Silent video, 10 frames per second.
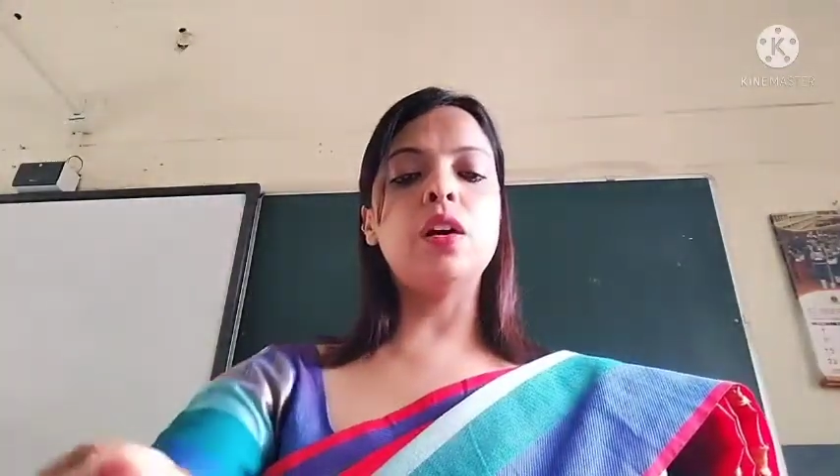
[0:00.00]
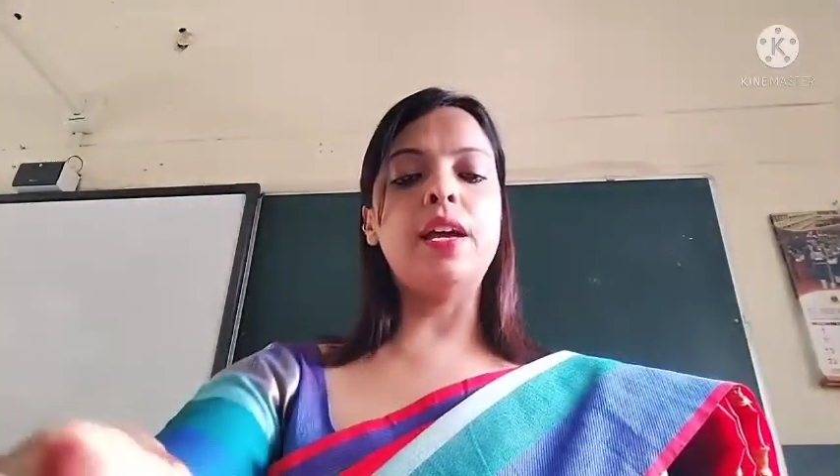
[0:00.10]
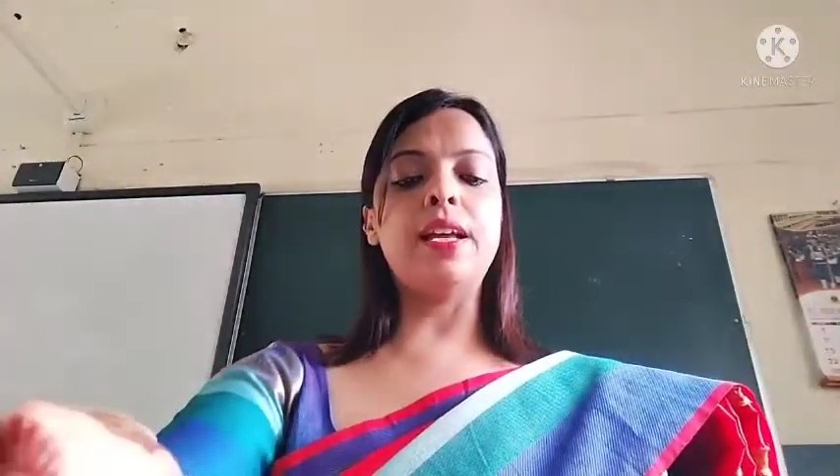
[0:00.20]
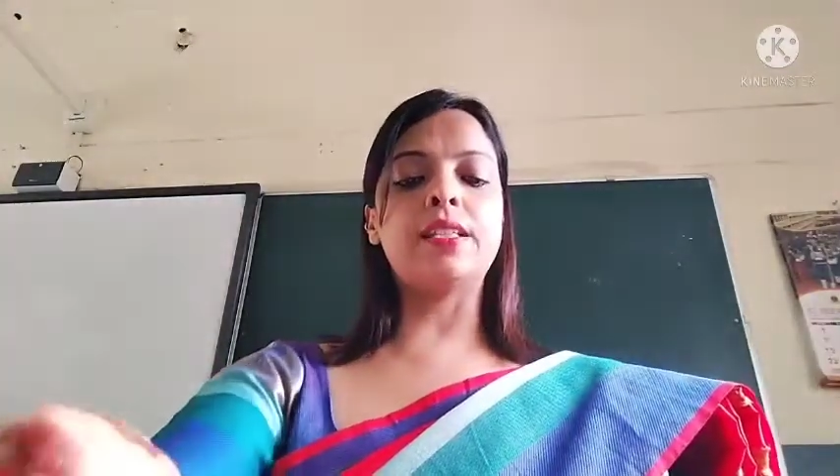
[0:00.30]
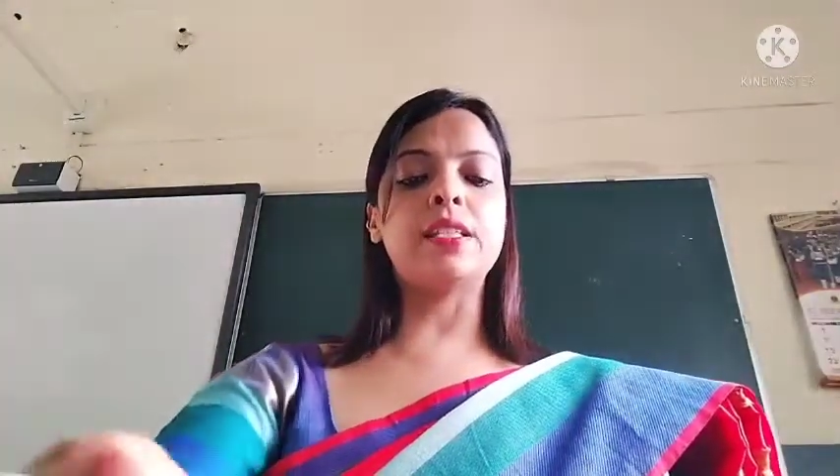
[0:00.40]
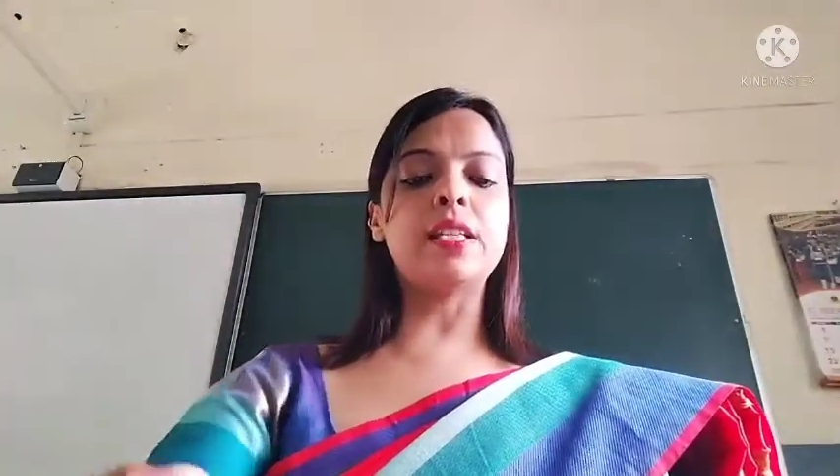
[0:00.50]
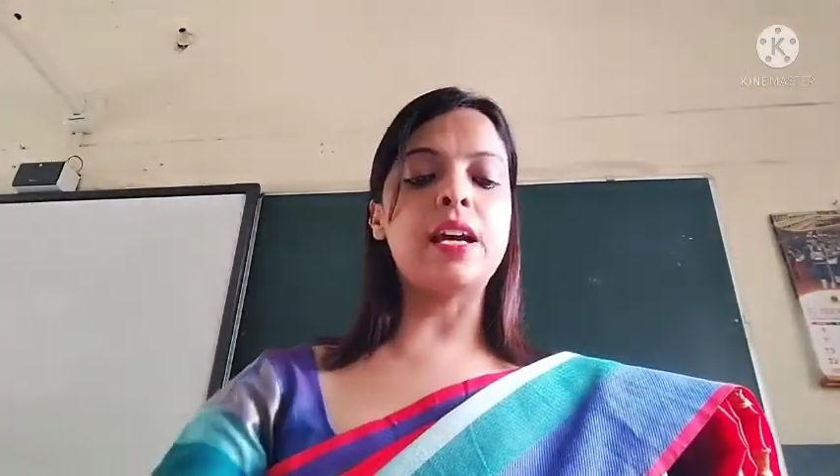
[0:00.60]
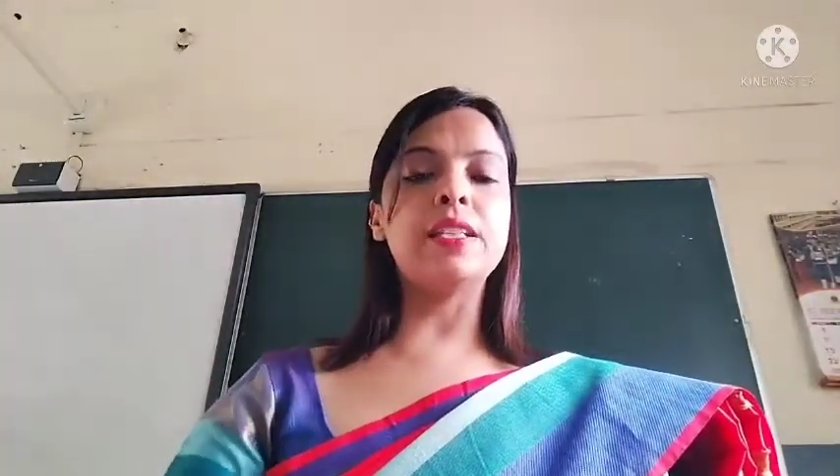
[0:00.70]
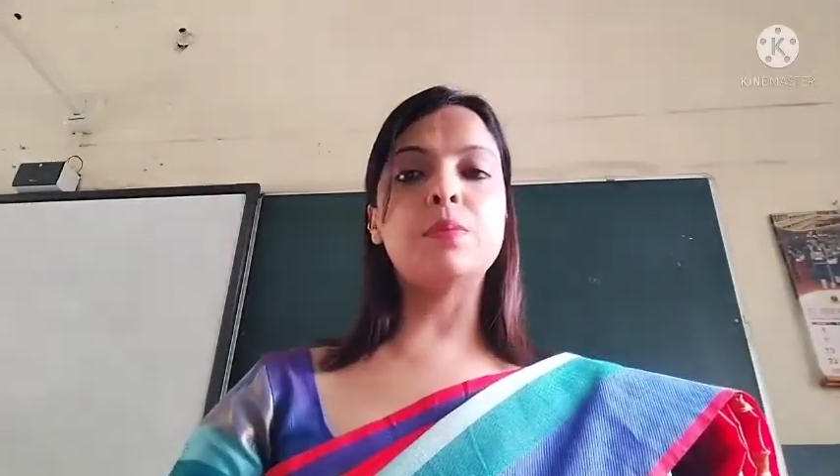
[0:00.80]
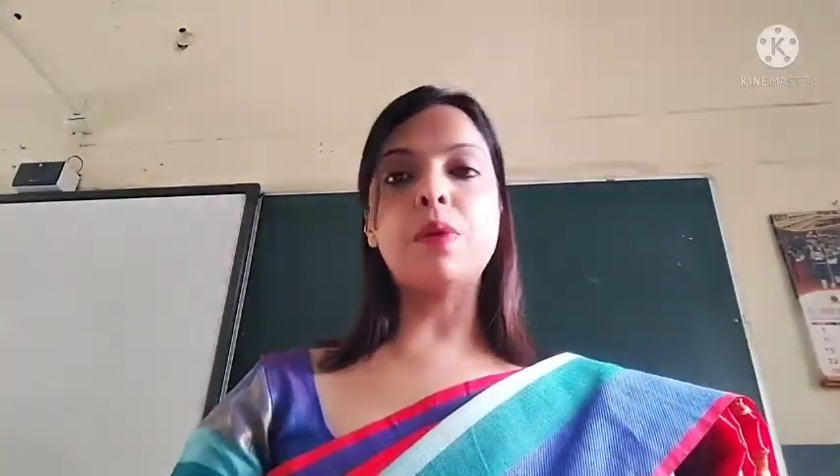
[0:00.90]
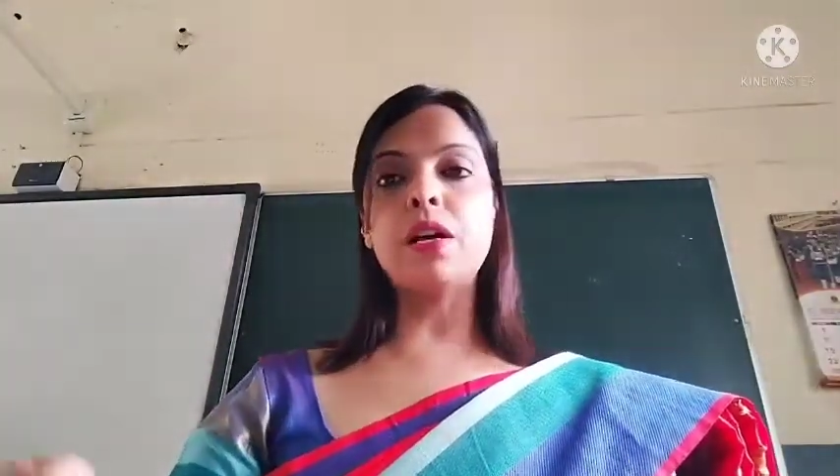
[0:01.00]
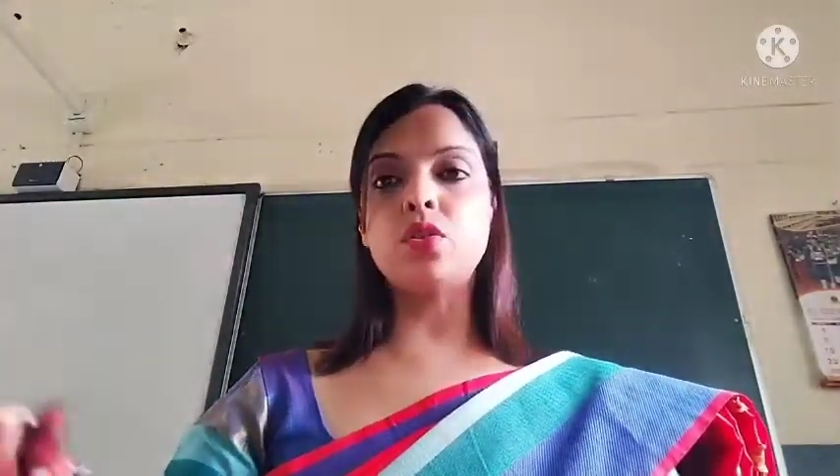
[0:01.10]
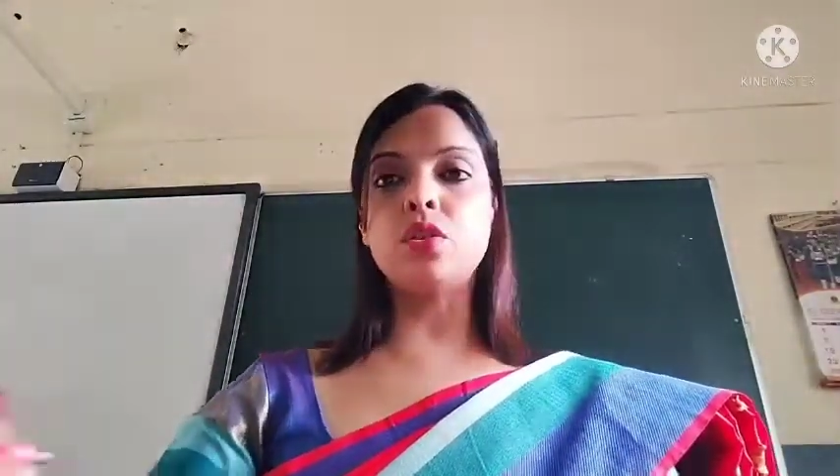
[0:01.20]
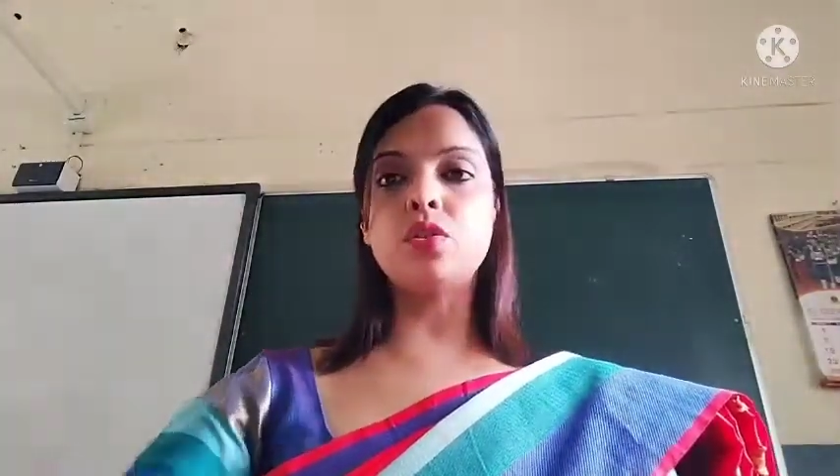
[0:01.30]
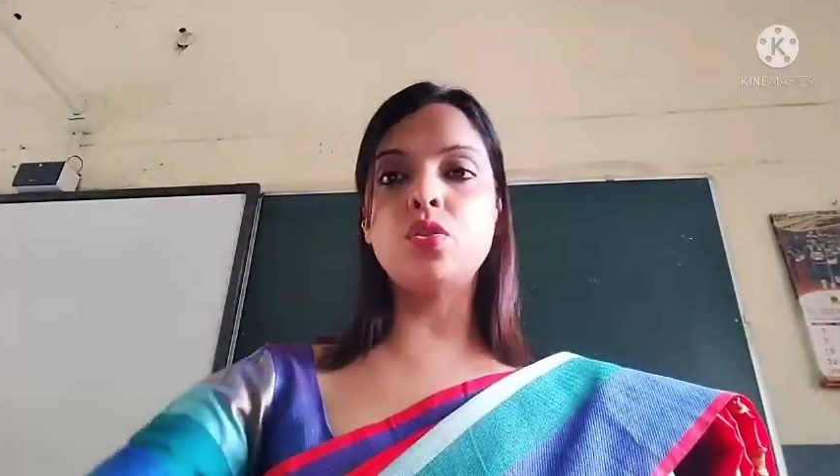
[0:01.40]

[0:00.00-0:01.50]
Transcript: exercise part also.